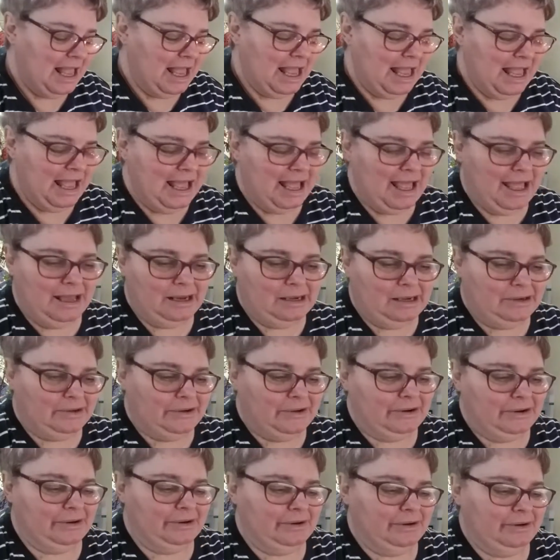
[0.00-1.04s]

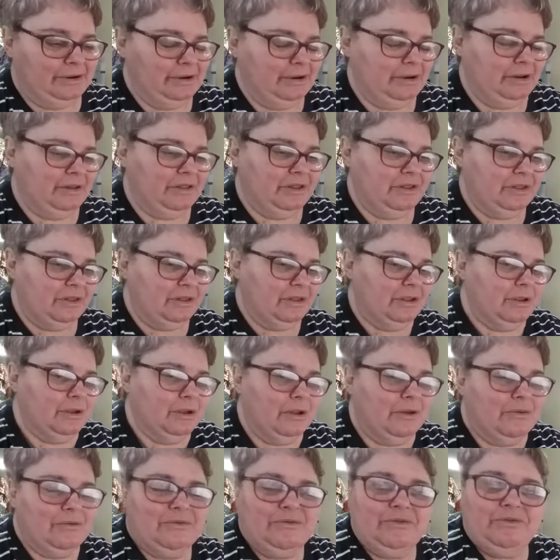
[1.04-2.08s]
and
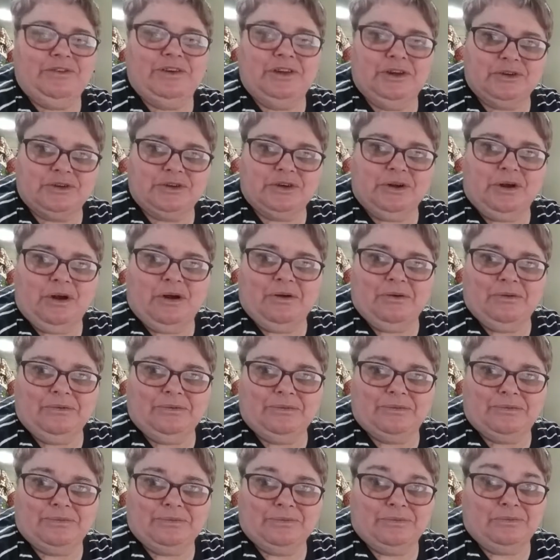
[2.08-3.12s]
future of
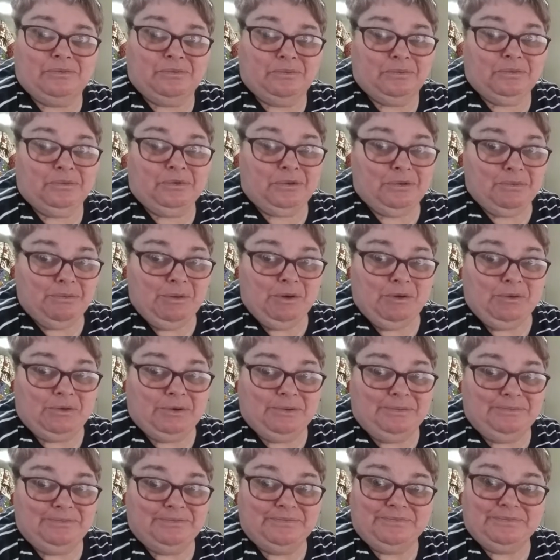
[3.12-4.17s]
the
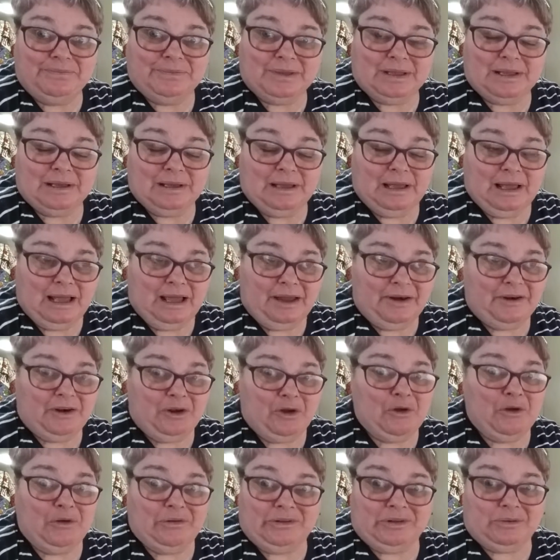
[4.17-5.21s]
moon under
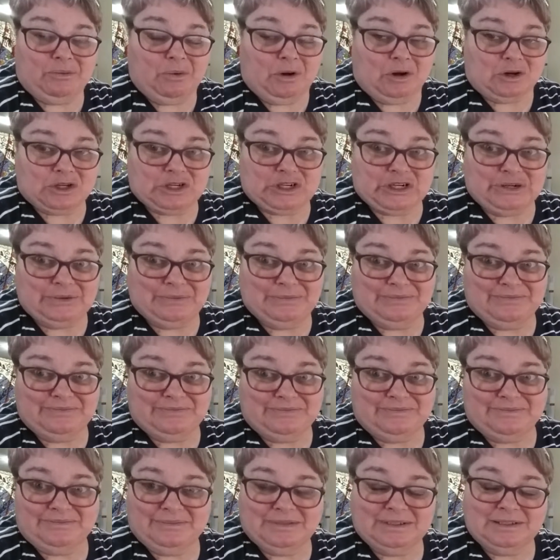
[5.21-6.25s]
Earth's watch.
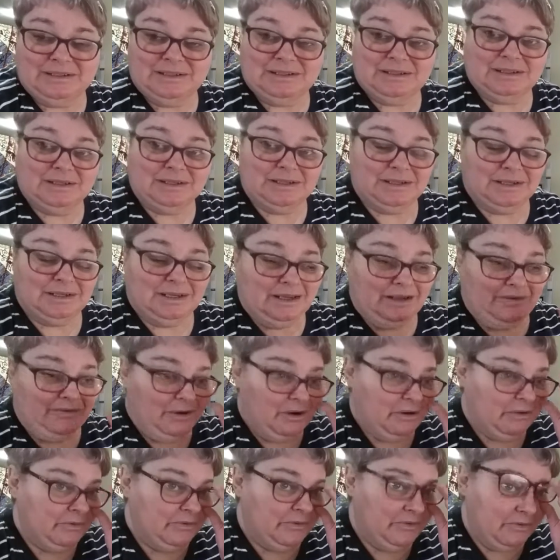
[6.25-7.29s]
If
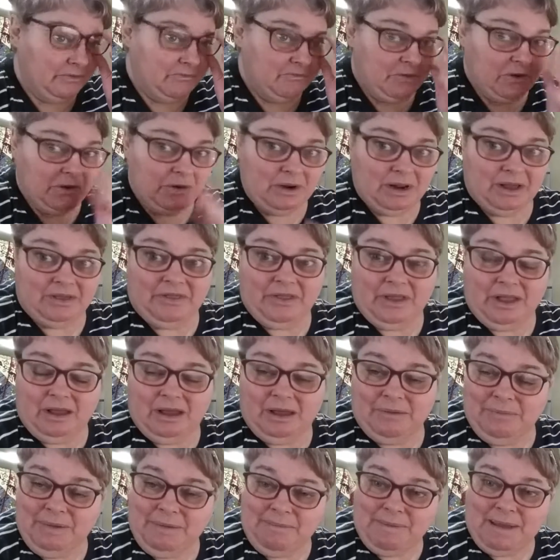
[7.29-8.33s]
I was the moon, I think
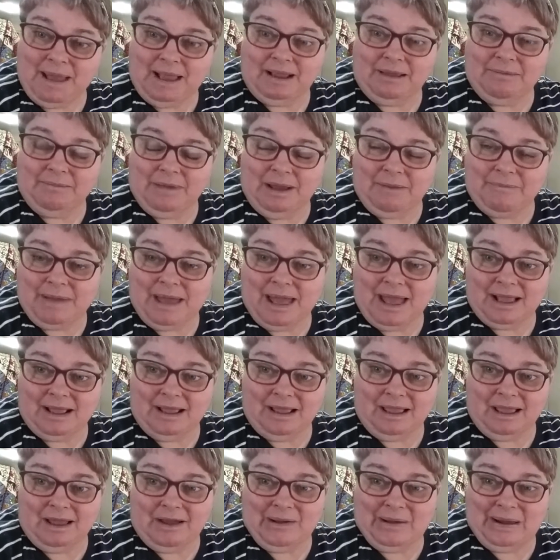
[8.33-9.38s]
I'd be packing my bag
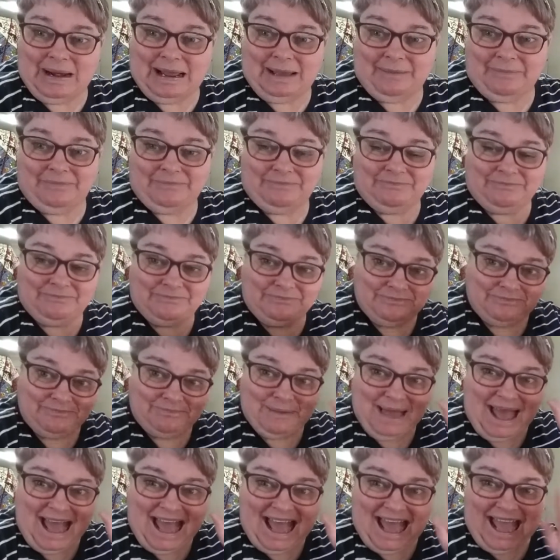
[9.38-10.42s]
and going up,
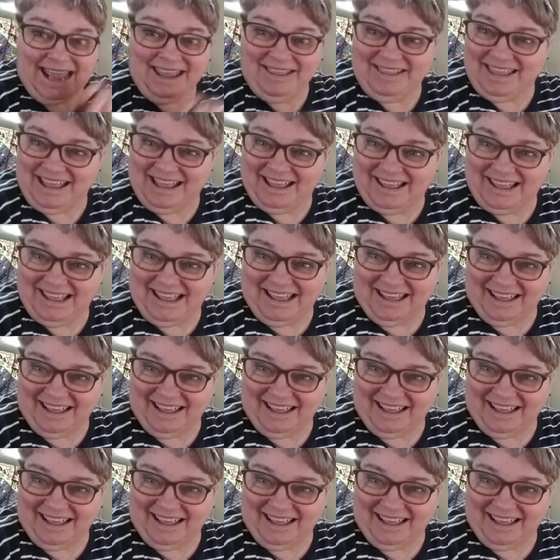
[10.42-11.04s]
bye!